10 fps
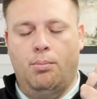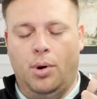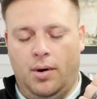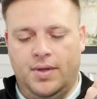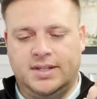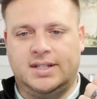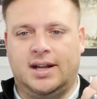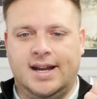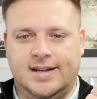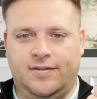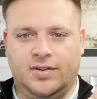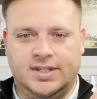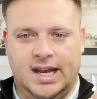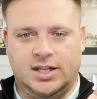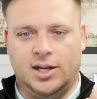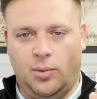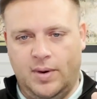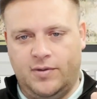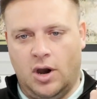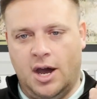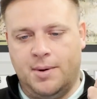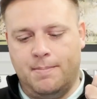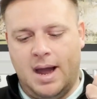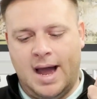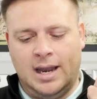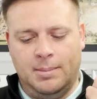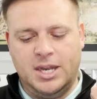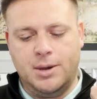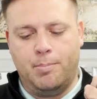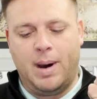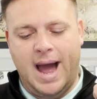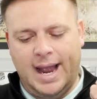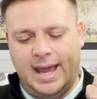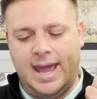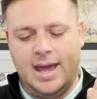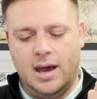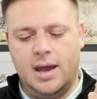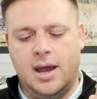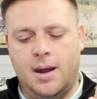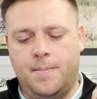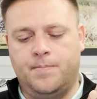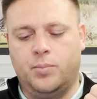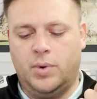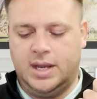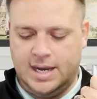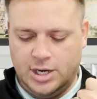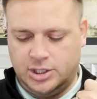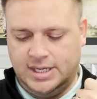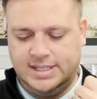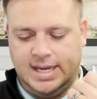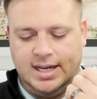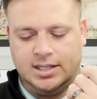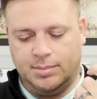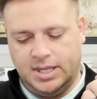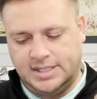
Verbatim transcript: But there's a slight difference here. So we've got an aluminium back here. Um, we can actually see some of the